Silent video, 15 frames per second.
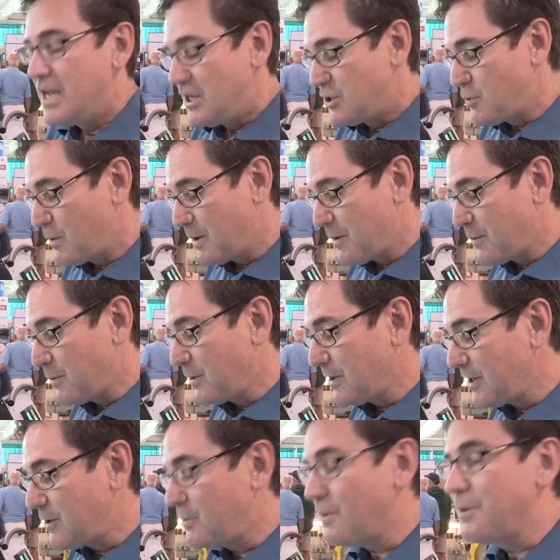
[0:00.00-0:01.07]
So one of the
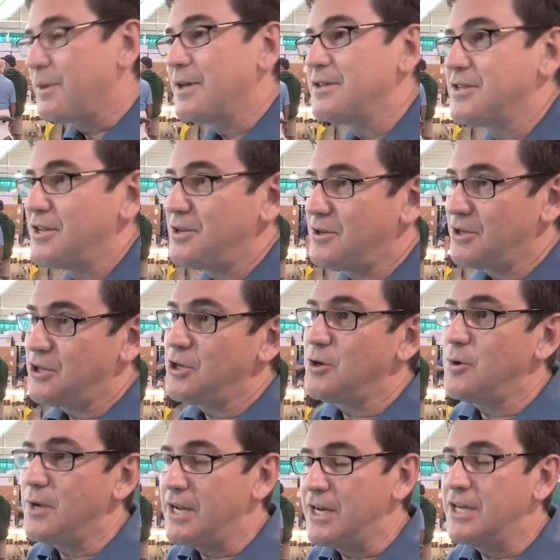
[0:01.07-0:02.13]
really cool things that you can
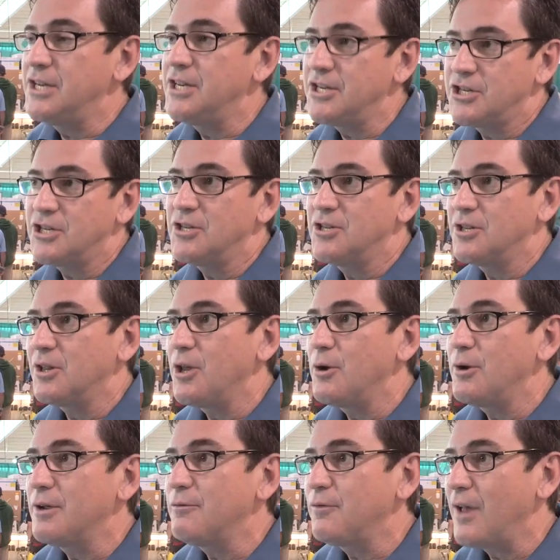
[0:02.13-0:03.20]
do in addition to
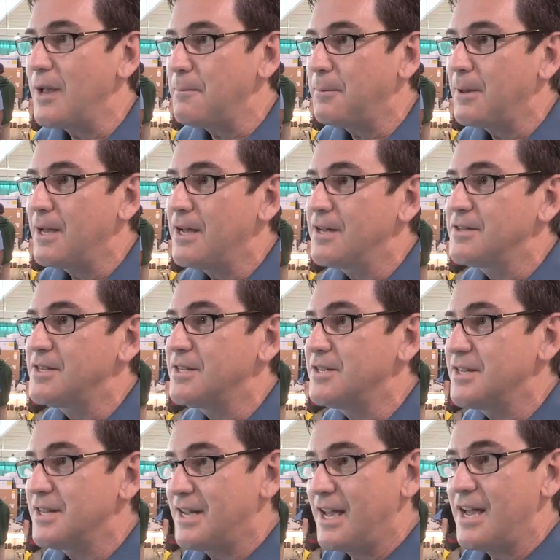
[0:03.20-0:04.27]
loading flight plans
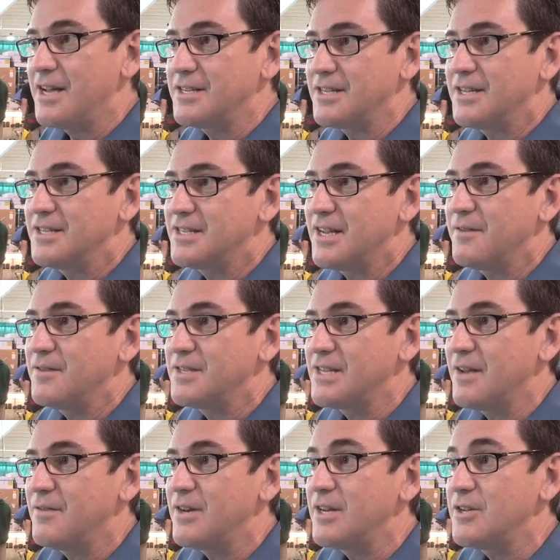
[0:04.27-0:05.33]
into the K S N seven
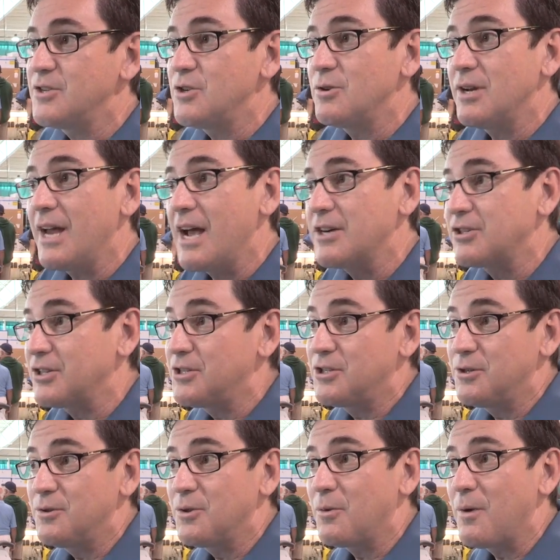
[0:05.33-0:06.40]
seventy is you can actually
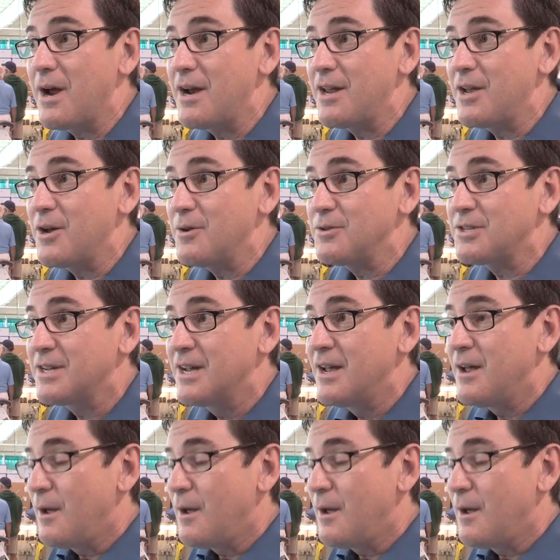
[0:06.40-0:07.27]
tune the radios.